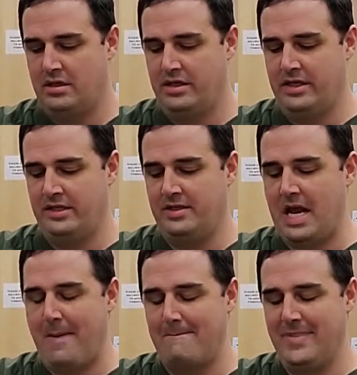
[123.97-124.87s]

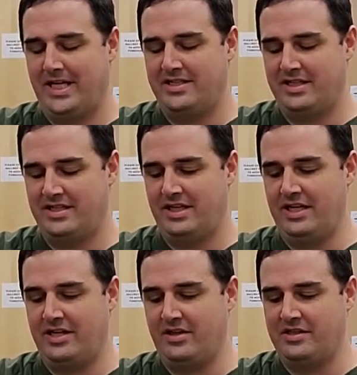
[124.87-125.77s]
and mix it
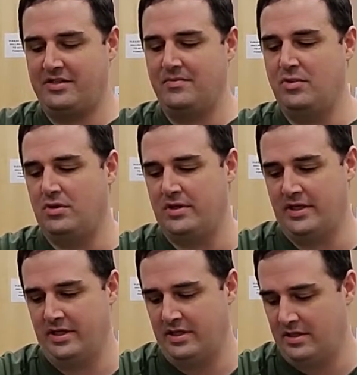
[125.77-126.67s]
together some more.